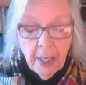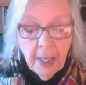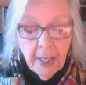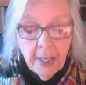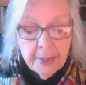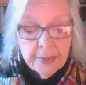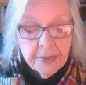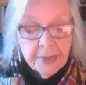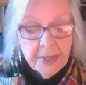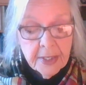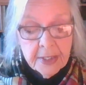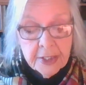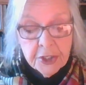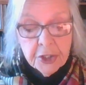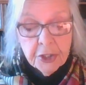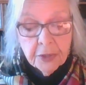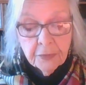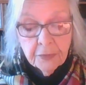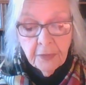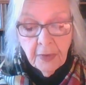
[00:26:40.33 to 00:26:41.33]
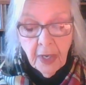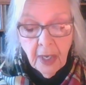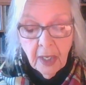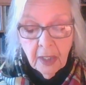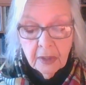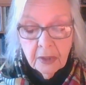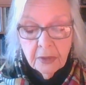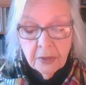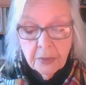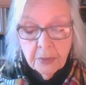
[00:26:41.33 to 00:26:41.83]
And then it should
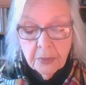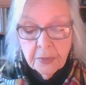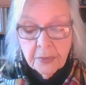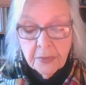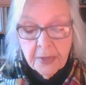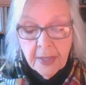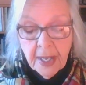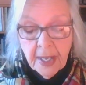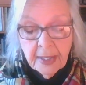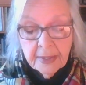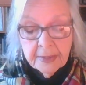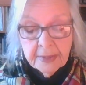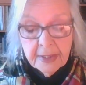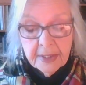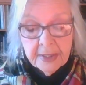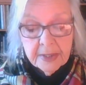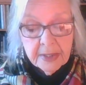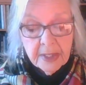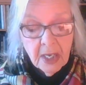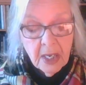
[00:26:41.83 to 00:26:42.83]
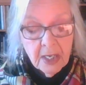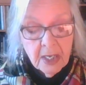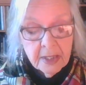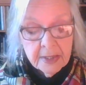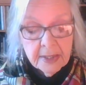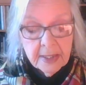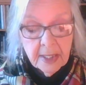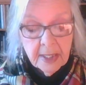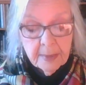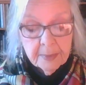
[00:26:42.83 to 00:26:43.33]
follow that these
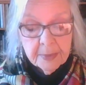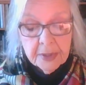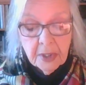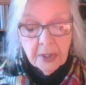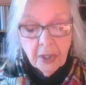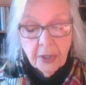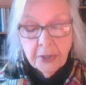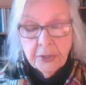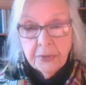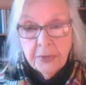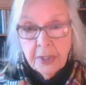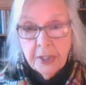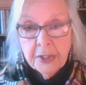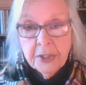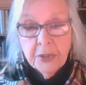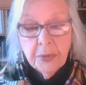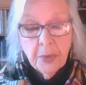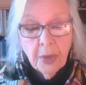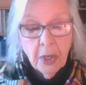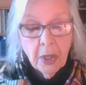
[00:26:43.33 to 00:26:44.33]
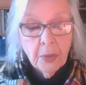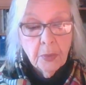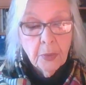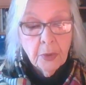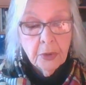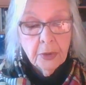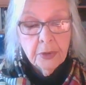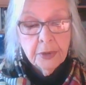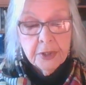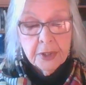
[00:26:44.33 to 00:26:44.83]
concepts are unique to our
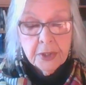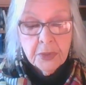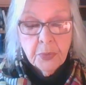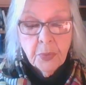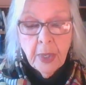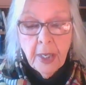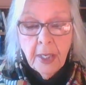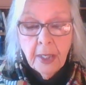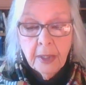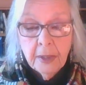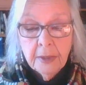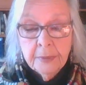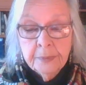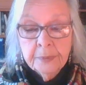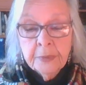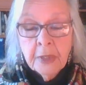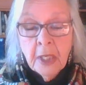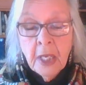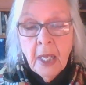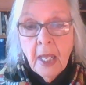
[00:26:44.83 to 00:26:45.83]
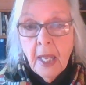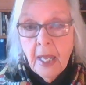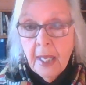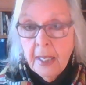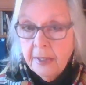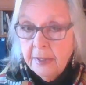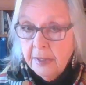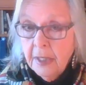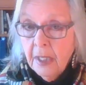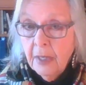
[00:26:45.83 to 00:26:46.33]
world as well.
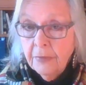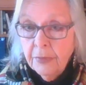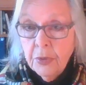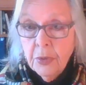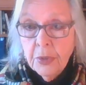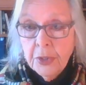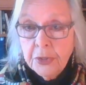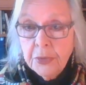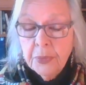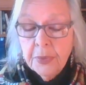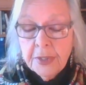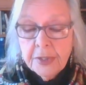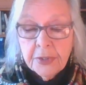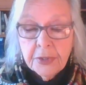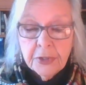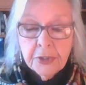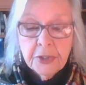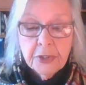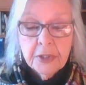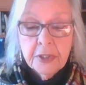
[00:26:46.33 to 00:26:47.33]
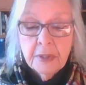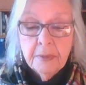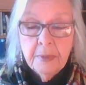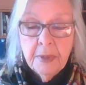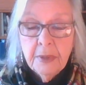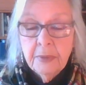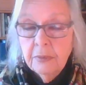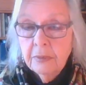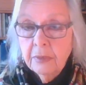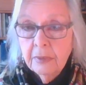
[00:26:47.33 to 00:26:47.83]
And of course, researchers have
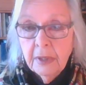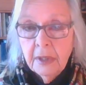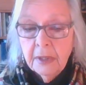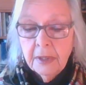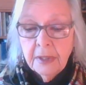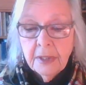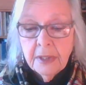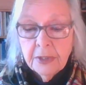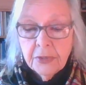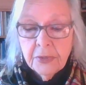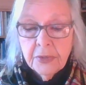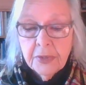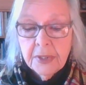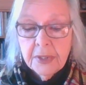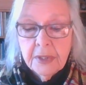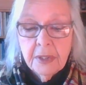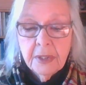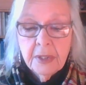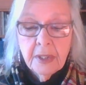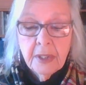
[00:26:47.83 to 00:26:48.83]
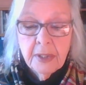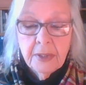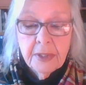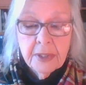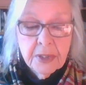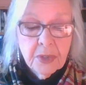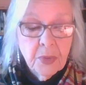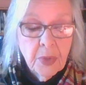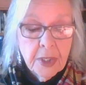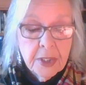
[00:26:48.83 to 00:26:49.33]
been really interested in
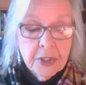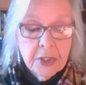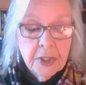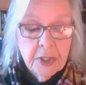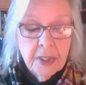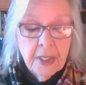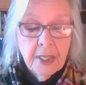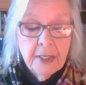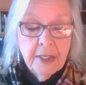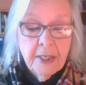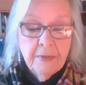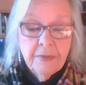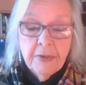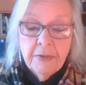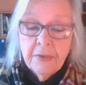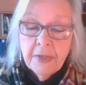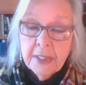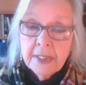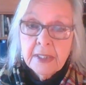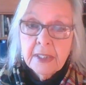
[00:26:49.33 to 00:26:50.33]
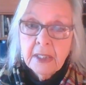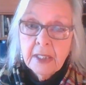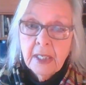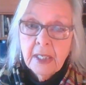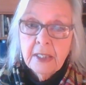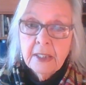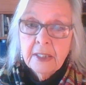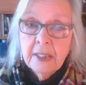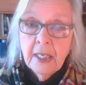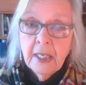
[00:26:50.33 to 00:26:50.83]
this question, and they've
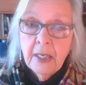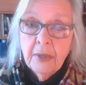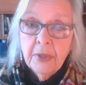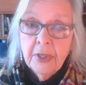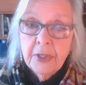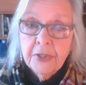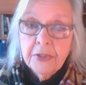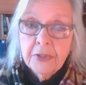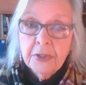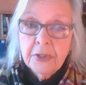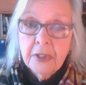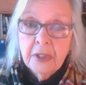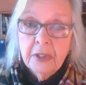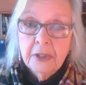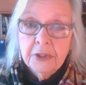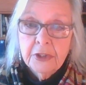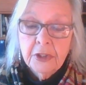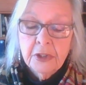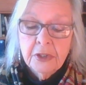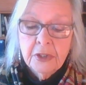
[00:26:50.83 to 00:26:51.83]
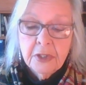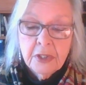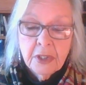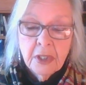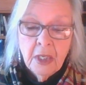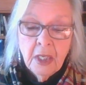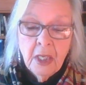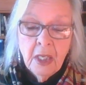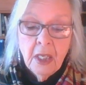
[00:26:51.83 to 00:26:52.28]
investigated how other cultures